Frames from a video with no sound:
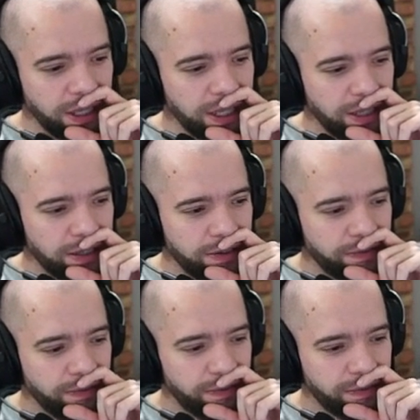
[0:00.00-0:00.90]

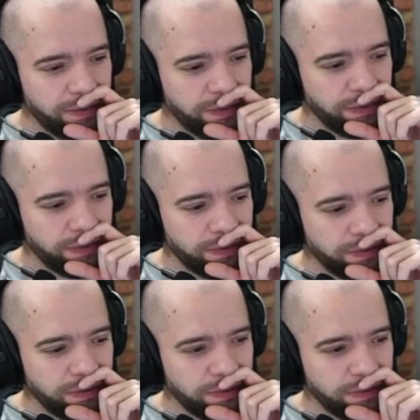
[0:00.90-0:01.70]
No one is speaking in this clip.